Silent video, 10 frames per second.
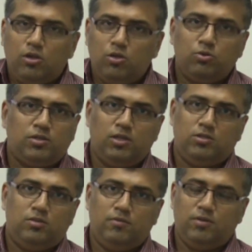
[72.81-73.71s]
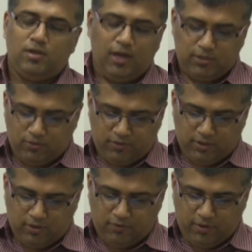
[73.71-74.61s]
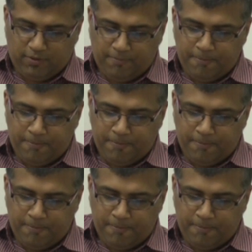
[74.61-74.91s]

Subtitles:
usage with regards to free software.